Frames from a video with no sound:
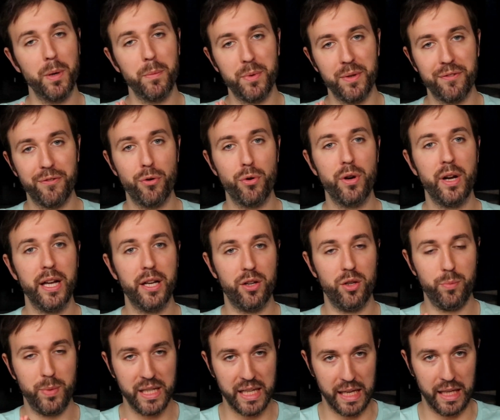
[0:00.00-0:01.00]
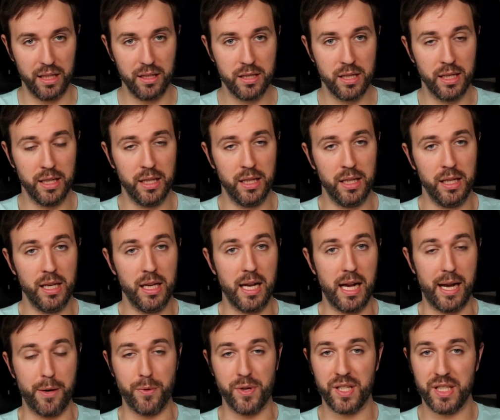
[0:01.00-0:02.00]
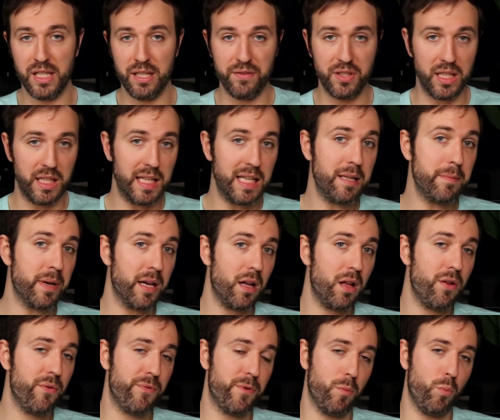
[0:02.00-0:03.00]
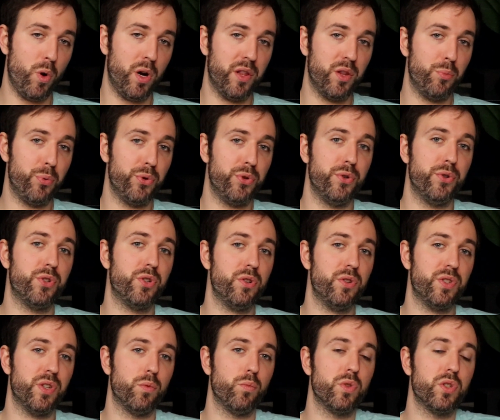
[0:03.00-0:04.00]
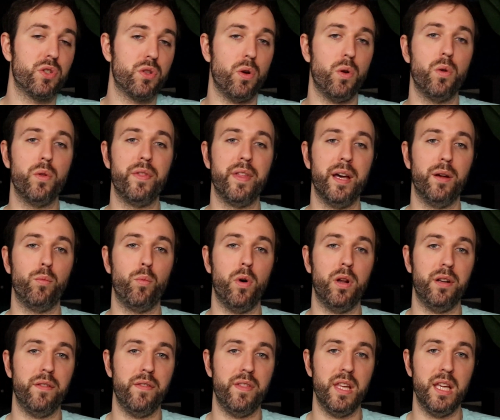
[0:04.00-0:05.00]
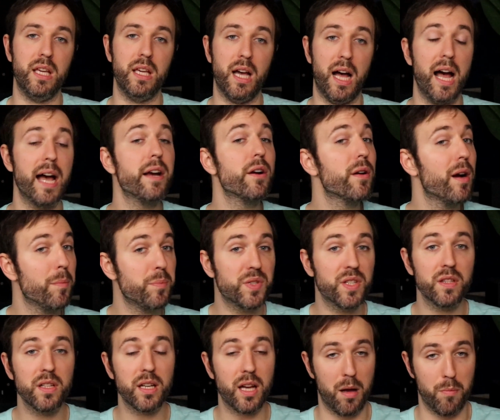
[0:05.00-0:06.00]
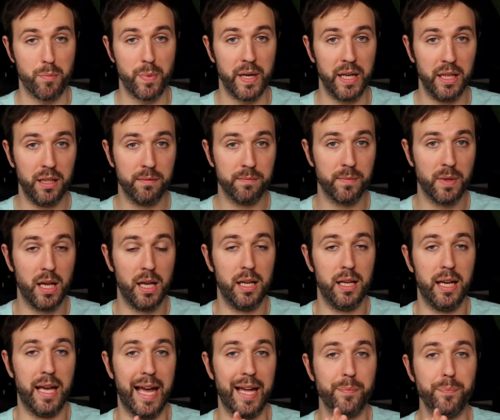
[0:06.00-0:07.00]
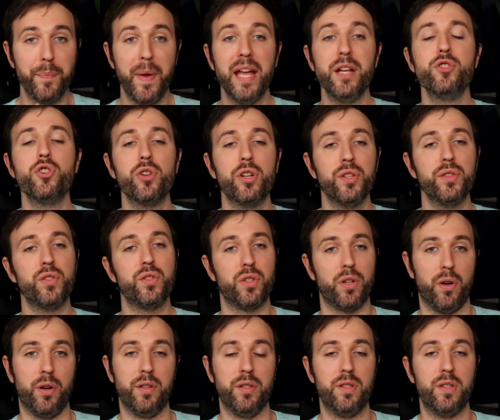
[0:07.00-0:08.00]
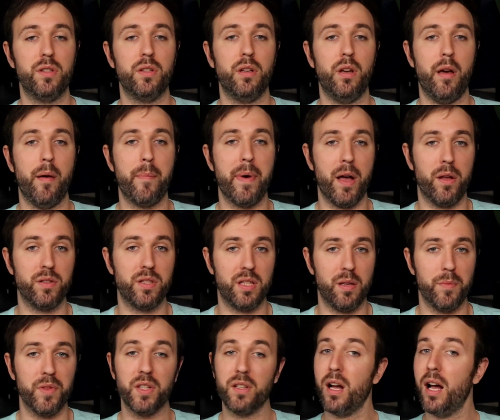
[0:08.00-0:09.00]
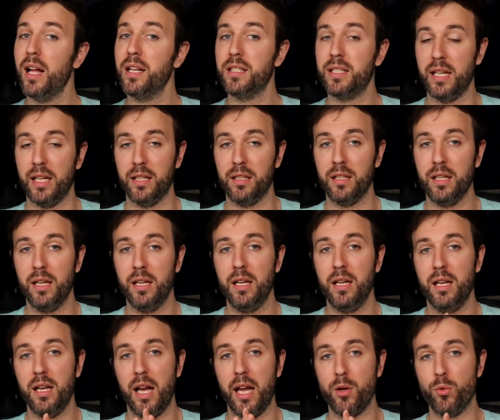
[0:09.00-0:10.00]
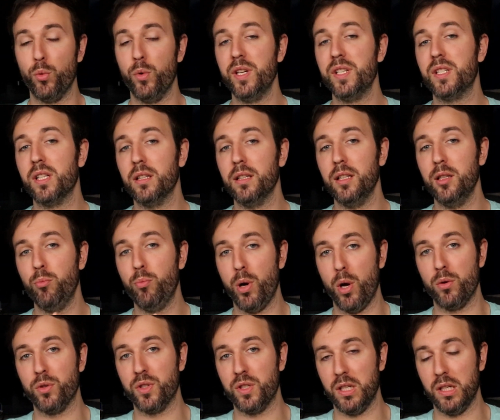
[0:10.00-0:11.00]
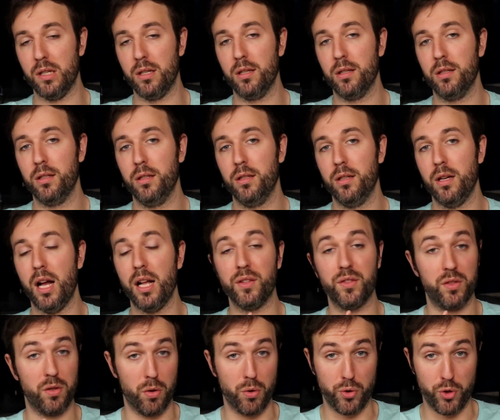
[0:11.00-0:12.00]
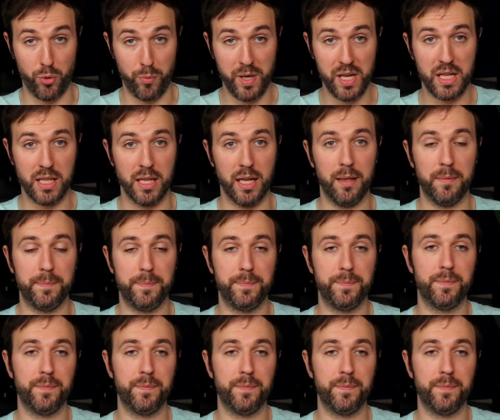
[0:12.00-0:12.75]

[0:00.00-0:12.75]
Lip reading: But before I could begin, I received an email from one of the producers and was told that one of the higher-ups in the company had major concerns about some of the content I recently posted on social media.